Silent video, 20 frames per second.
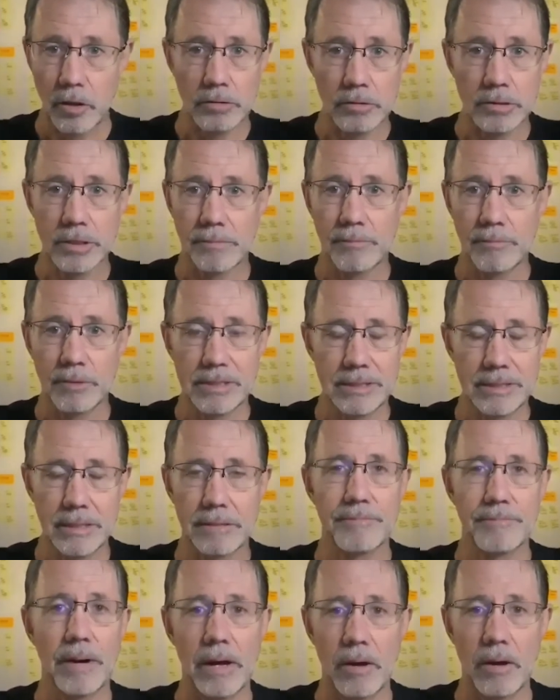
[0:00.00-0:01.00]
someone's
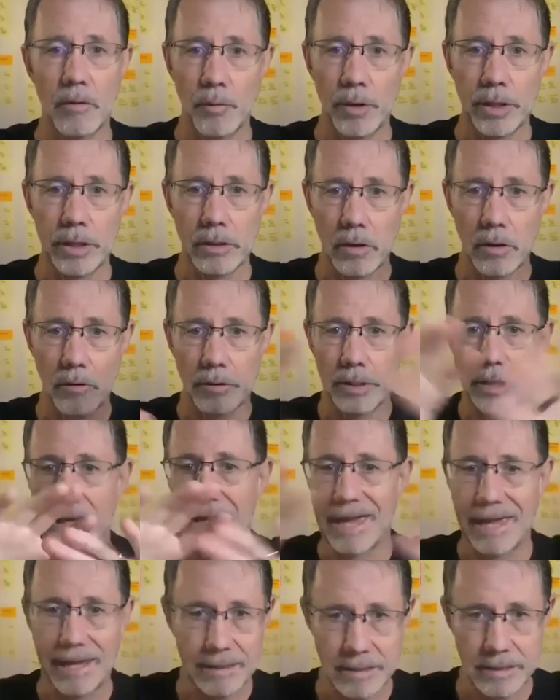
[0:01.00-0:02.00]
sitting by a window and you
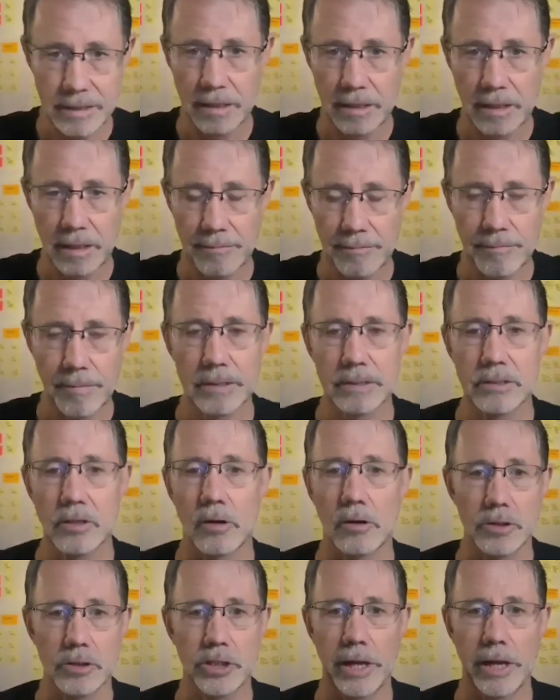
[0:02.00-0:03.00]
can't see them, it's
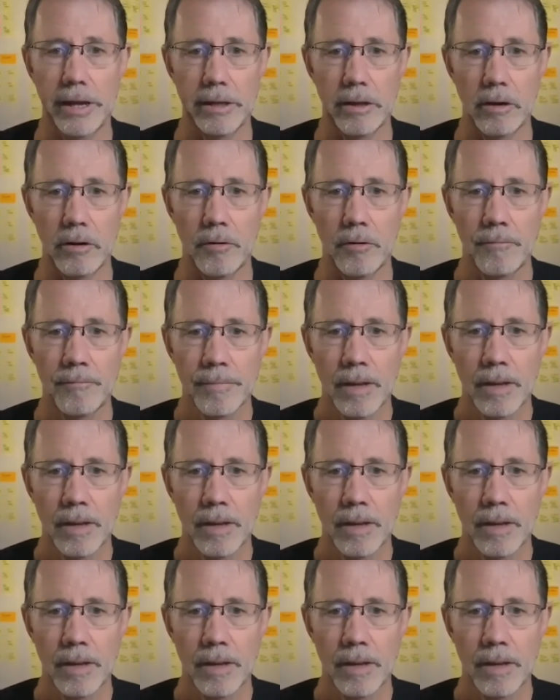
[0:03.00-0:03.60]
all shadow,